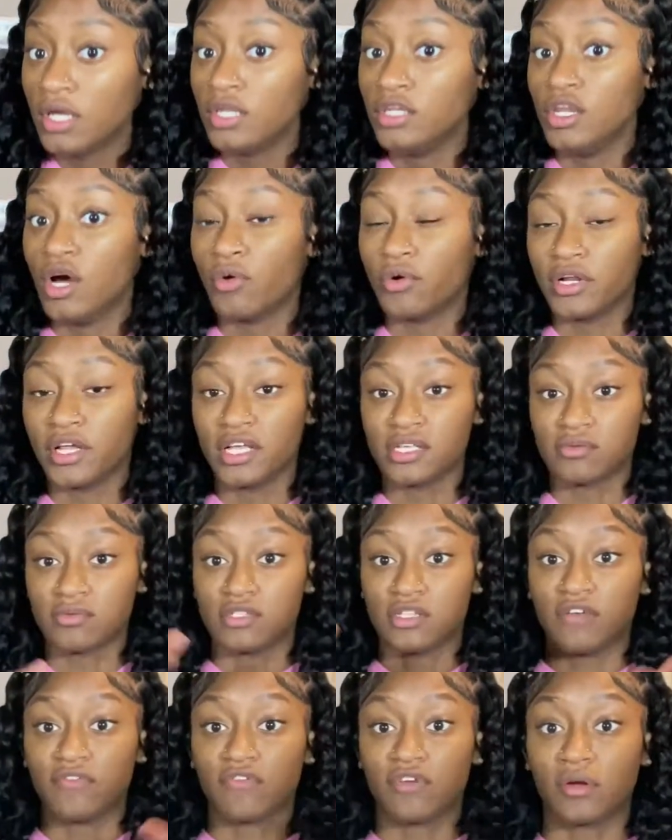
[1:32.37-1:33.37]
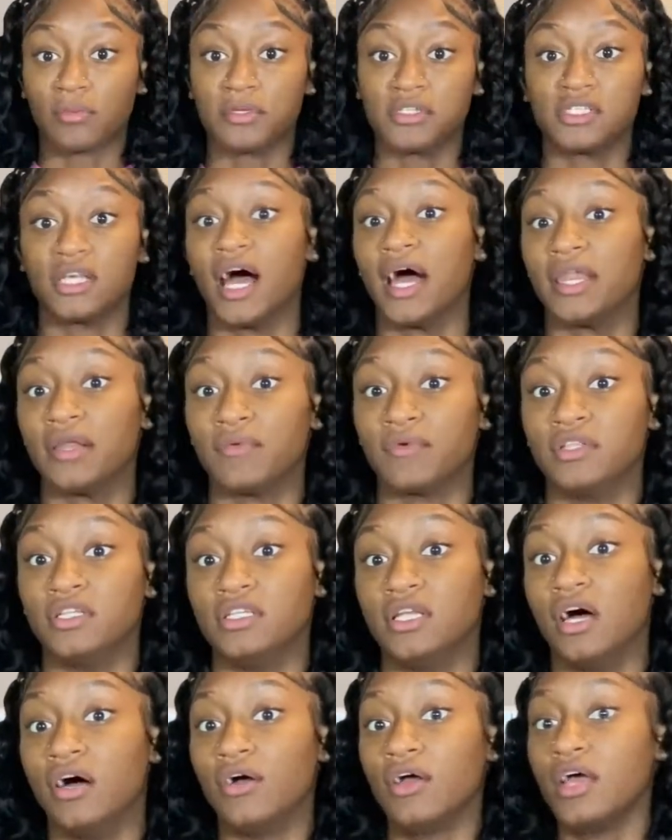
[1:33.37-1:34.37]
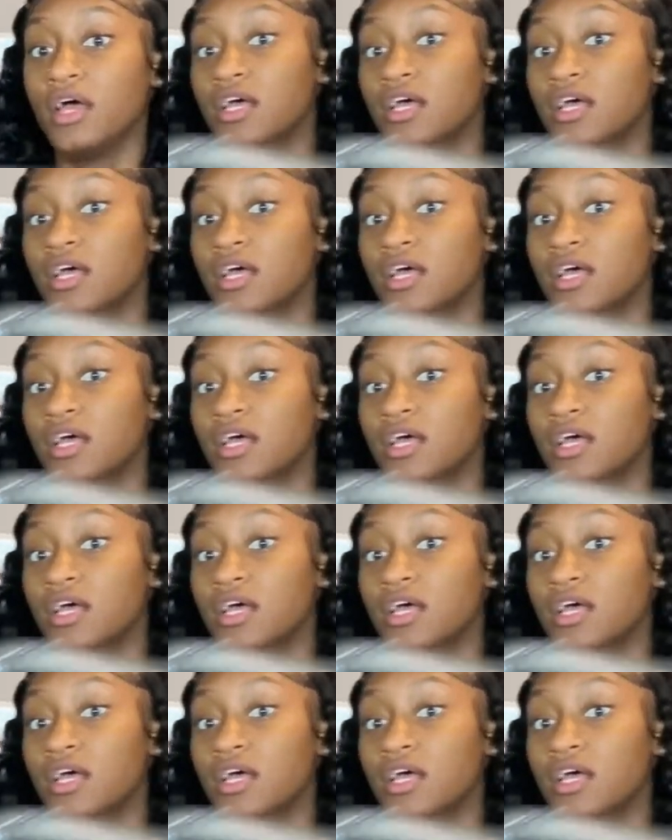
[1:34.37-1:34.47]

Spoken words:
know where to get some stuff from because I didn't really know.